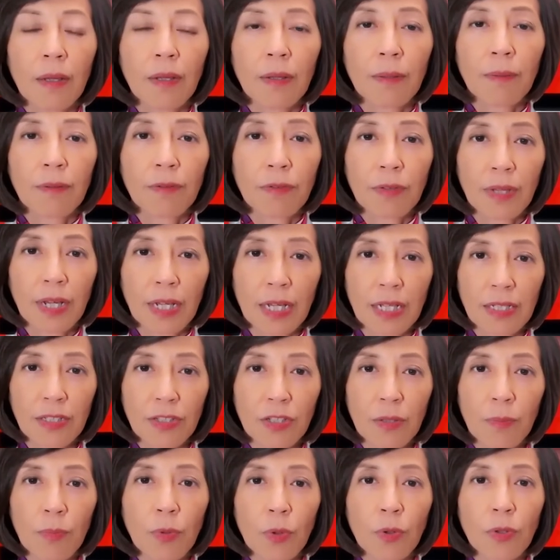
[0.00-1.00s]
Feeling
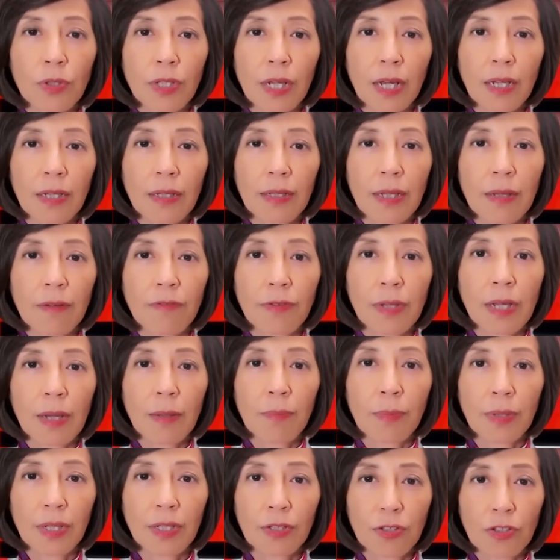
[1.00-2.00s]
supported, the
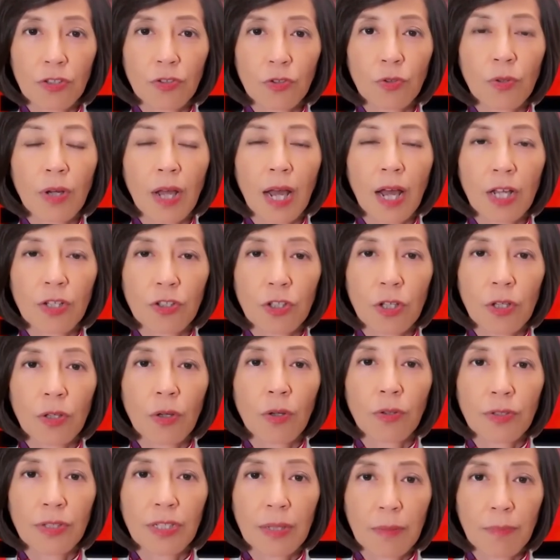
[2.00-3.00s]
Philippines took action
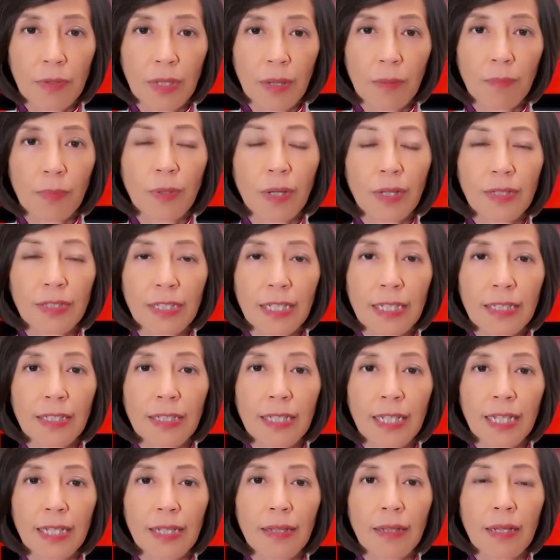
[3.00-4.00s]
on September
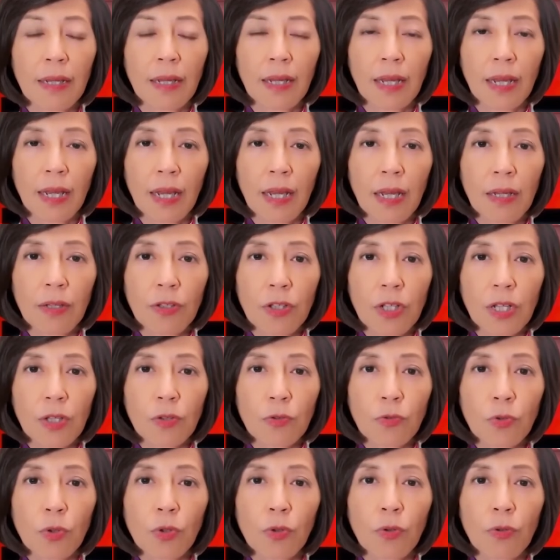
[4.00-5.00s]
16th.
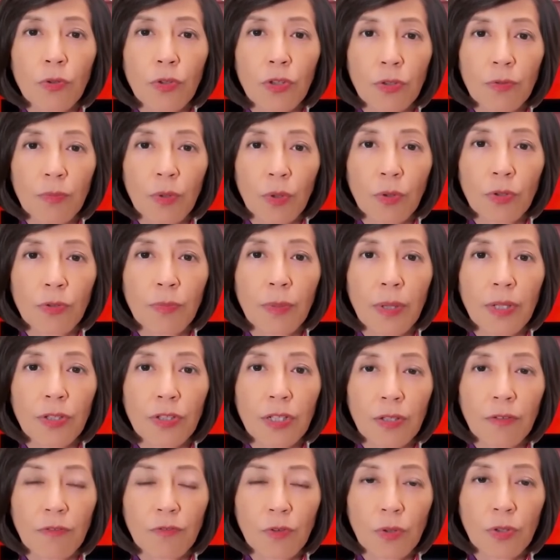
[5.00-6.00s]
Jin Ru,
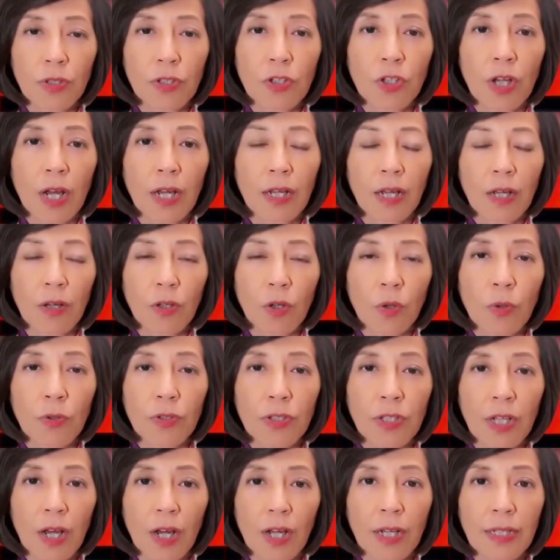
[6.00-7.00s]
spokesperson for the China
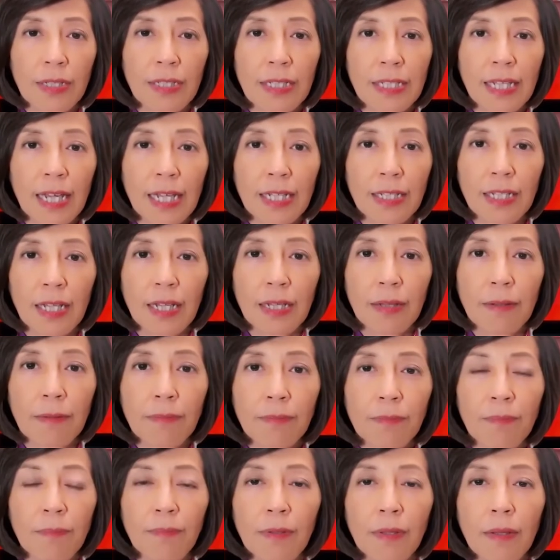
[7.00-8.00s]
Coast Guard, stated,
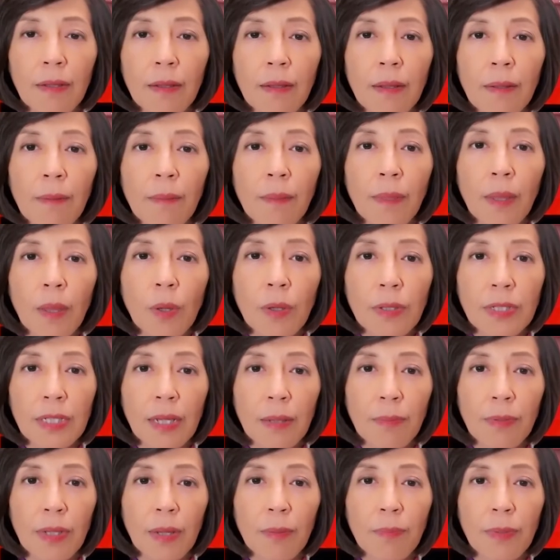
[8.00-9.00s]
"On
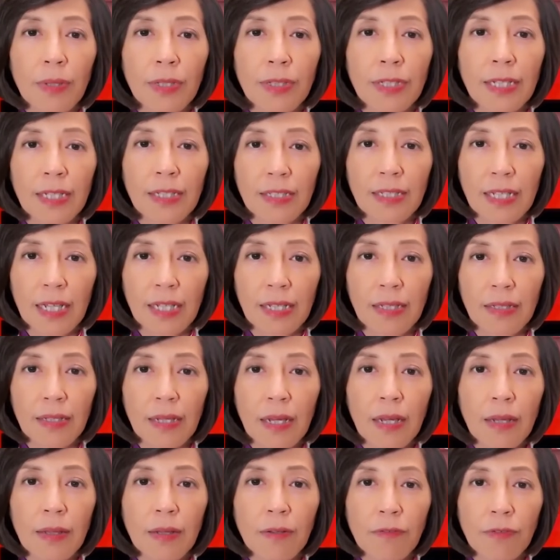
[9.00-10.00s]
September 16th,
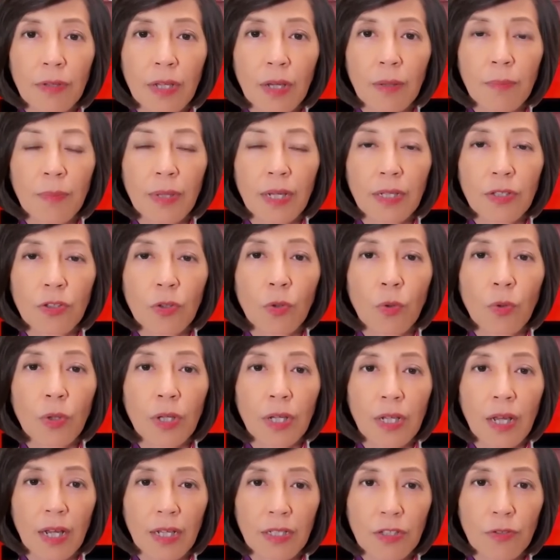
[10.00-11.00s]
the Philippines
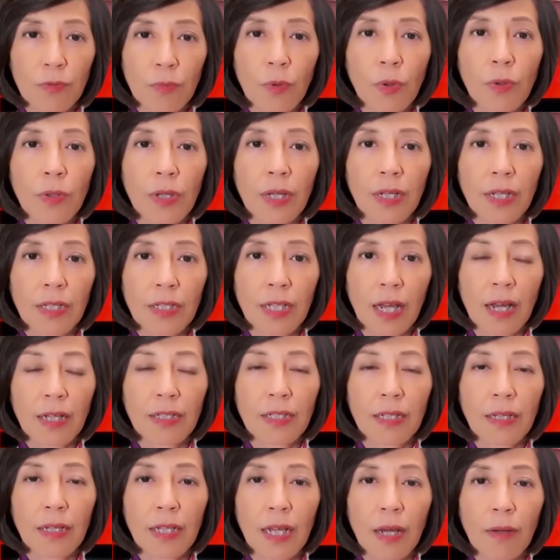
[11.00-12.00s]
organized more than a
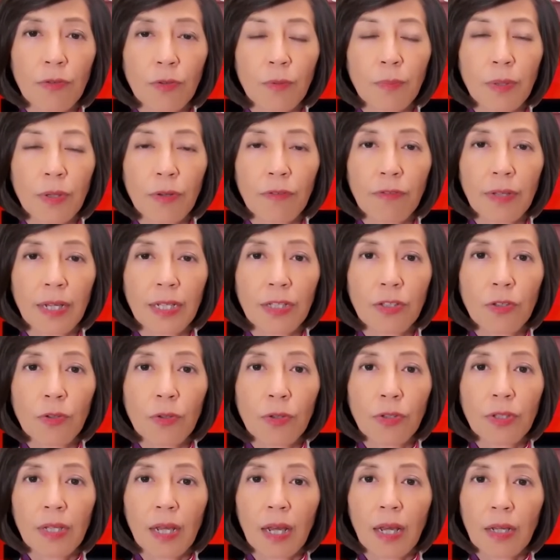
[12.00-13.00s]
dozen government
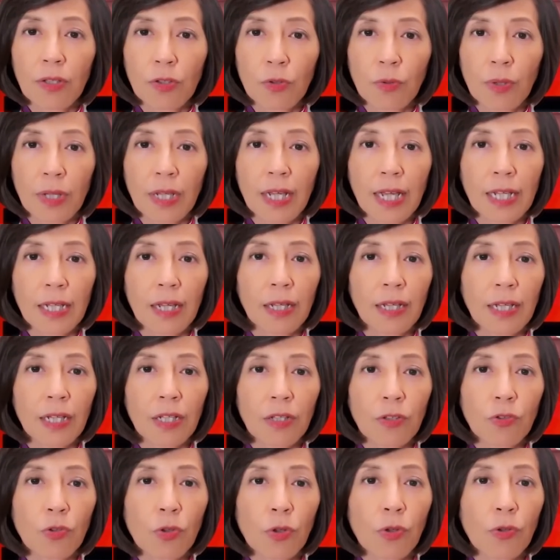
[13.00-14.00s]
vessels to illegally
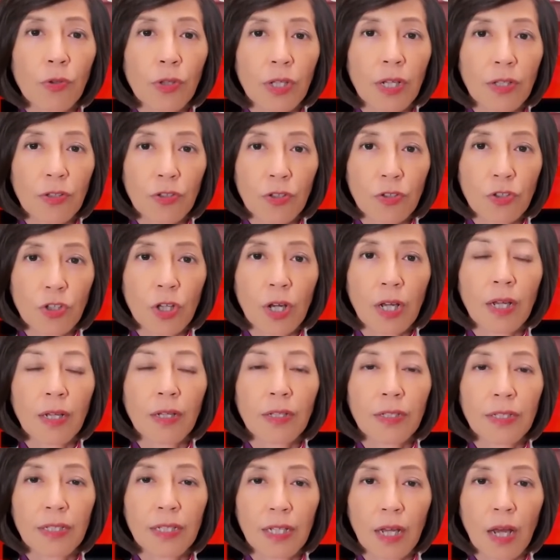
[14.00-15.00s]
intrude into
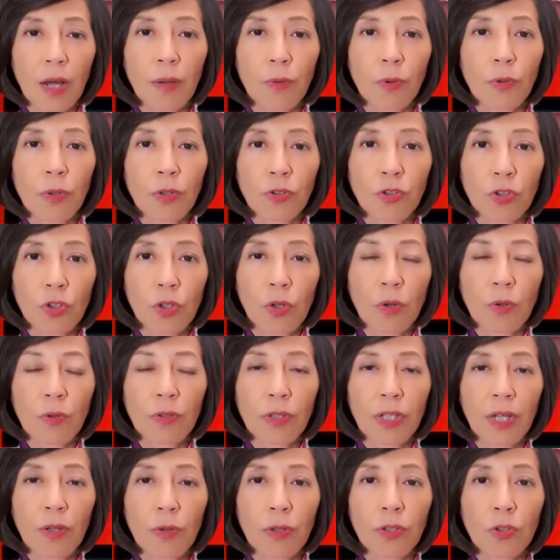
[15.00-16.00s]
China's Scarborough Shoal
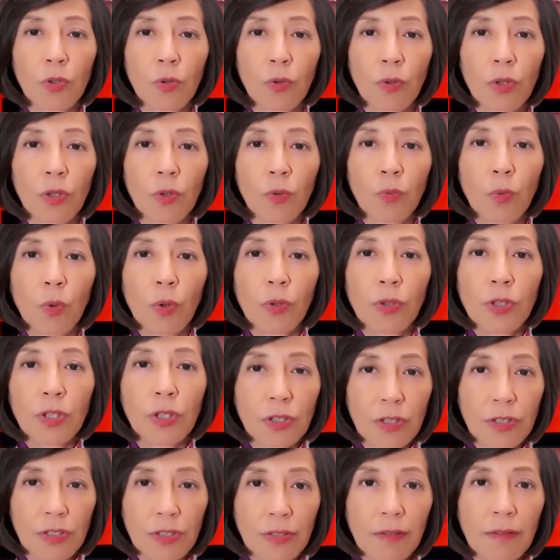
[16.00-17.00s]
territorial
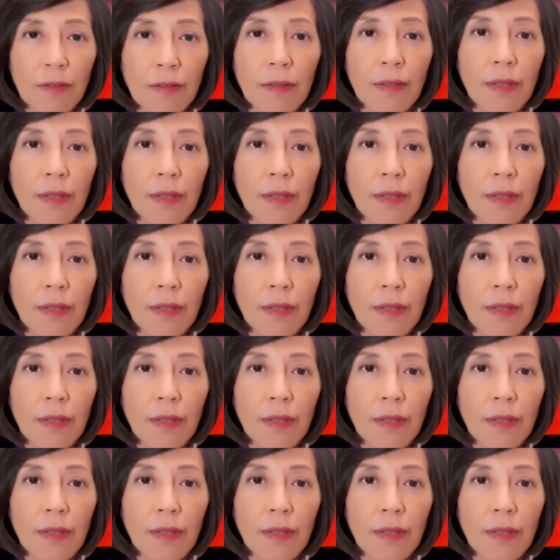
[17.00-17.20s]
waters.